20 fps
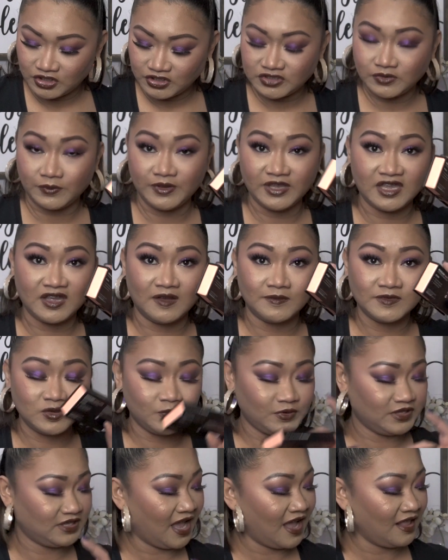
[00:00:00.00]
So it comes
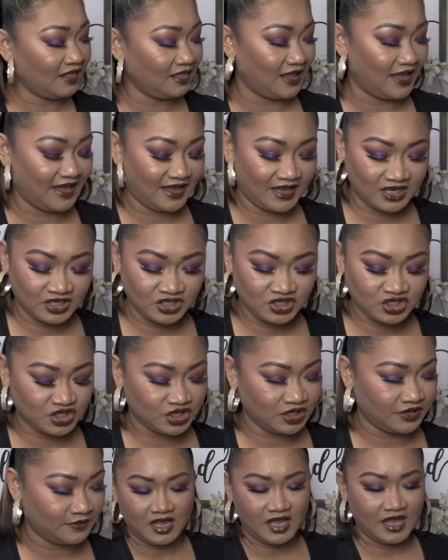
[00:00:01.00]
with that
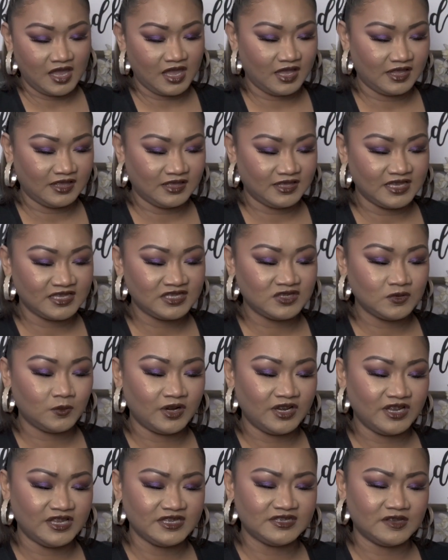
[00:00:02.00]
lash, and this
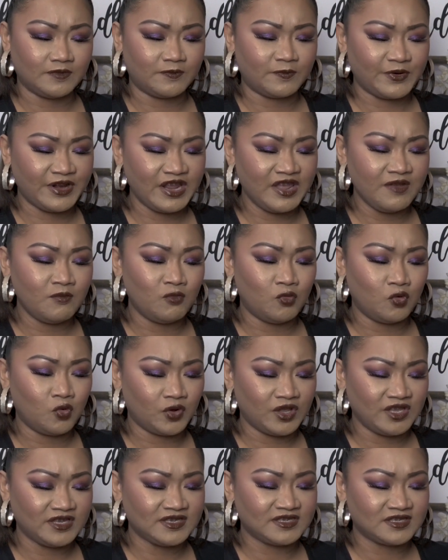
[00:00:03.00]
one is a
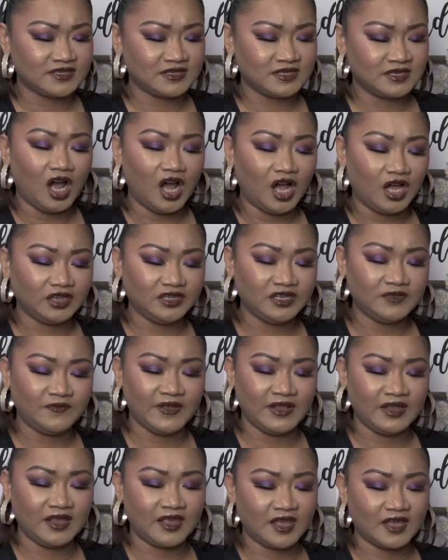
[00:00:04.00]
pre-moist olive
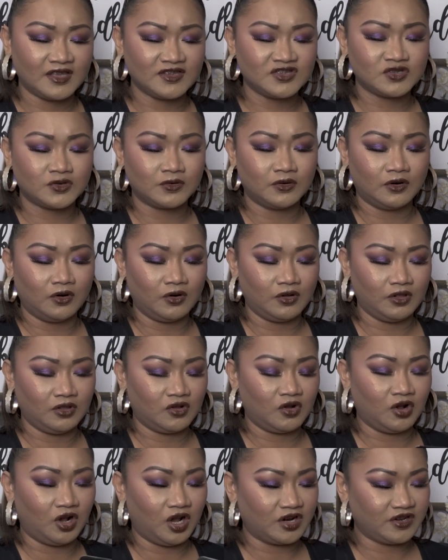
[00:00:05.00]
and castor oil
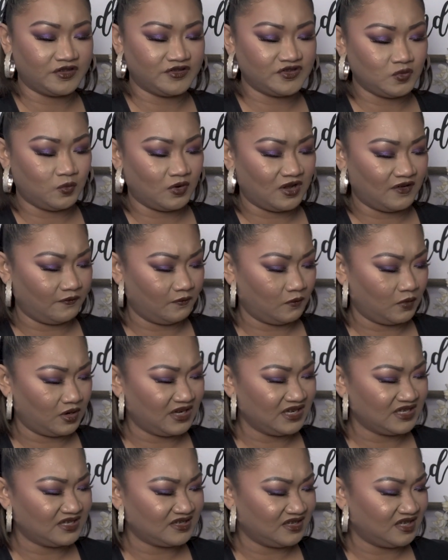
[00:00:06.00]
cotton swab.
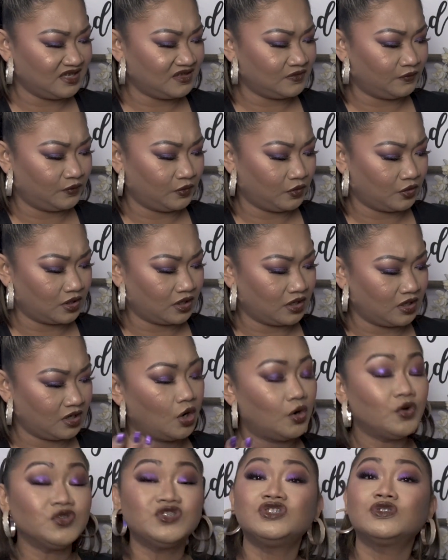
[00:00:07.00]
What is this for?
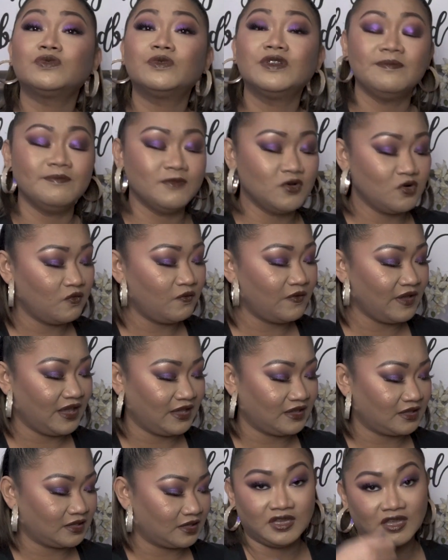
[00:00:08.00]
Oh, to remove
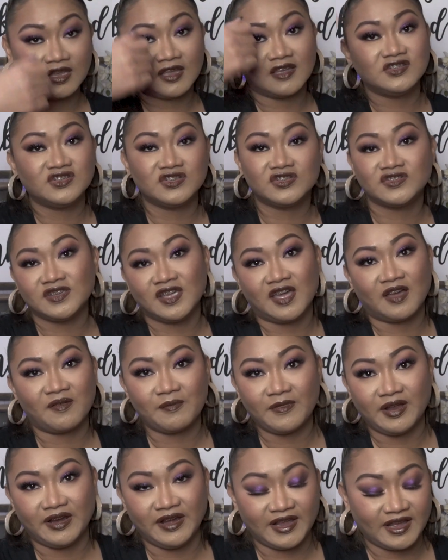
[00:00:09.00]
it. Like I just yanked
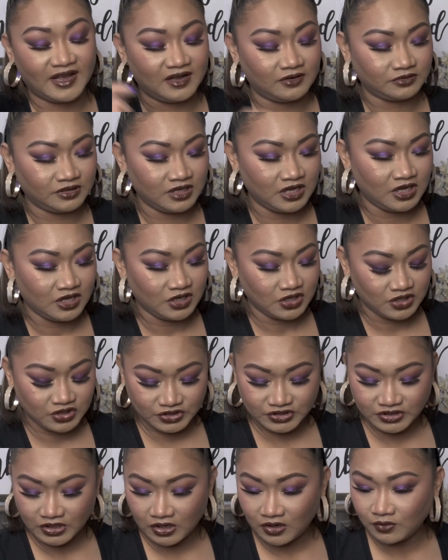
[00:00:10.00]
mine out.
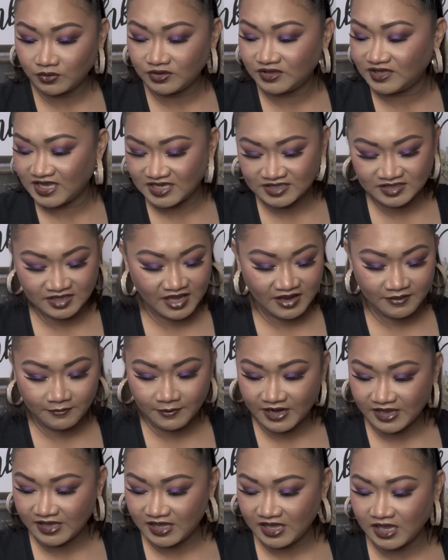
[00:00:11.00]
So this guy
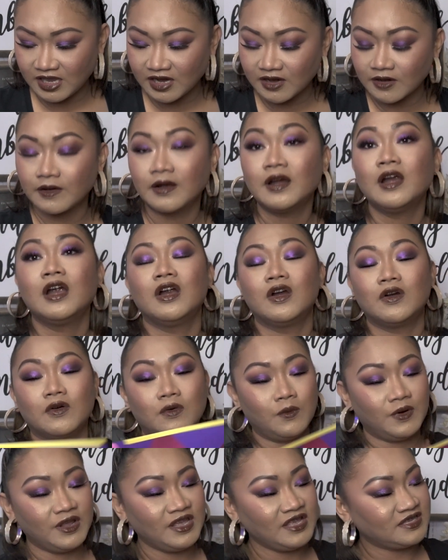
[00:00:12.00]
right here
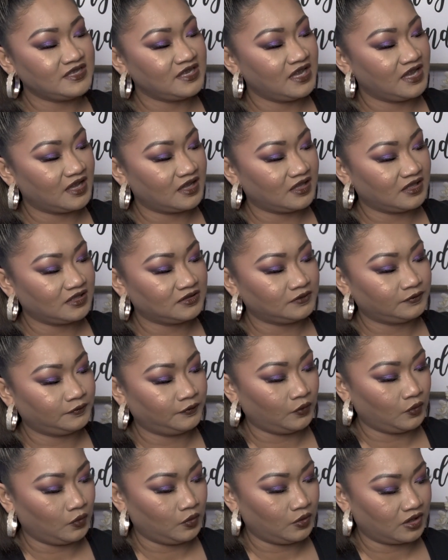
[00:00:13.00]
retails
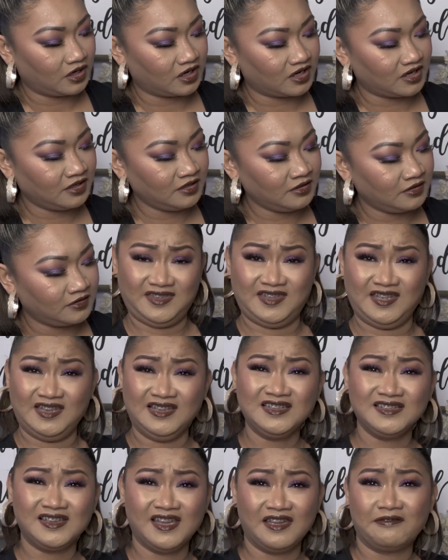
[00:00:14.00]
for
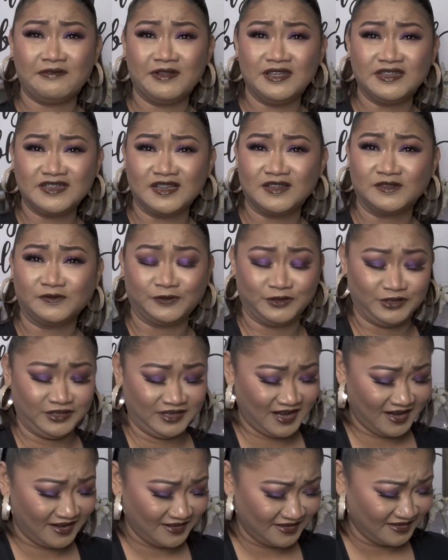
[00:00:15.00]

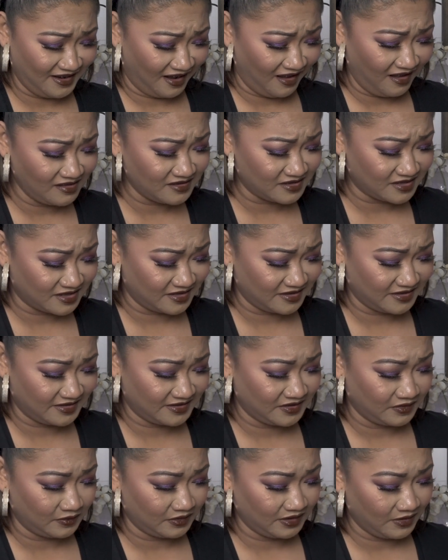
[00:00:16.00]

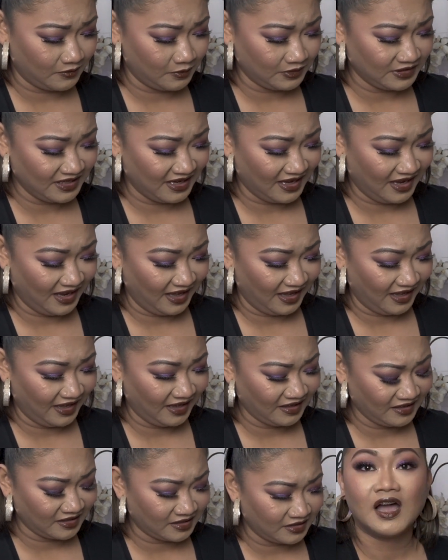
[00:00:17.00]
$90. Like, what the
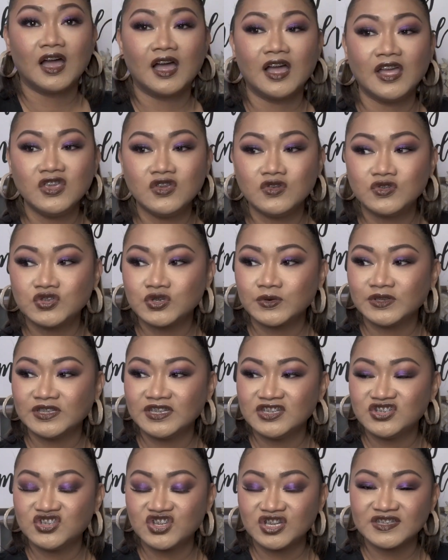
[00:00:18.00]
heck? I
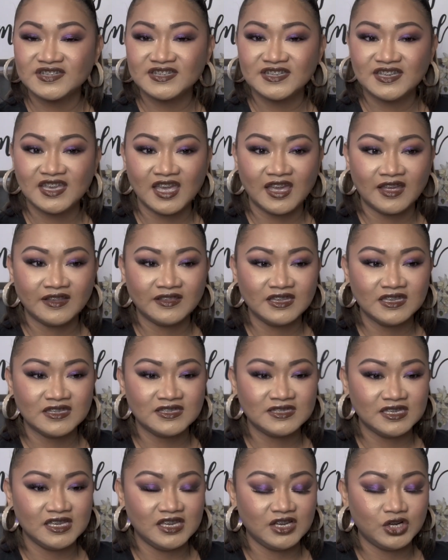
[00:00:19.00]
usually just get,
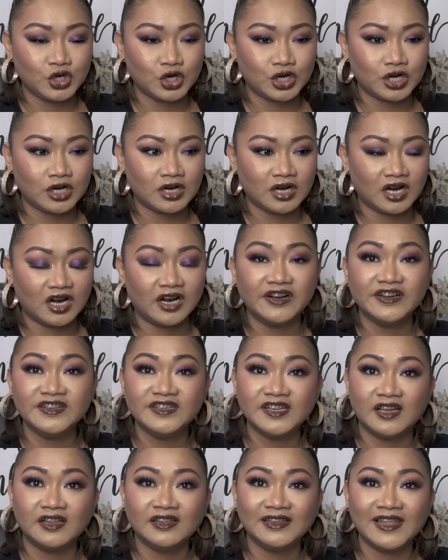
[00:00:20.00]
it's either
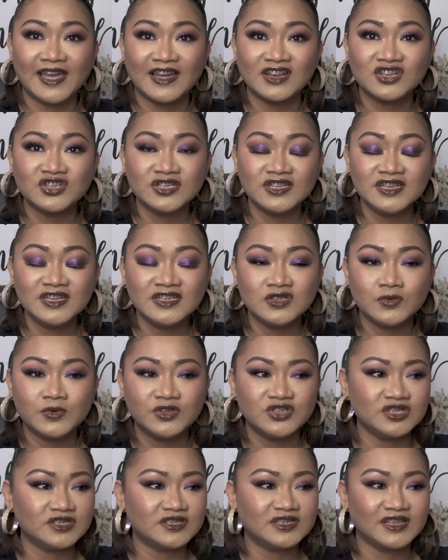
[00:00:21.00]
Ardell lashes,
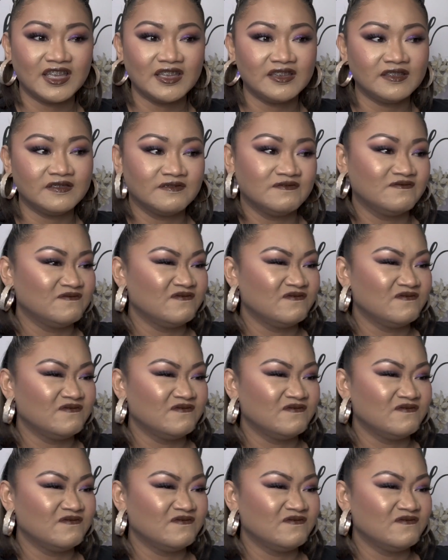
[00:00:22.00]
which is like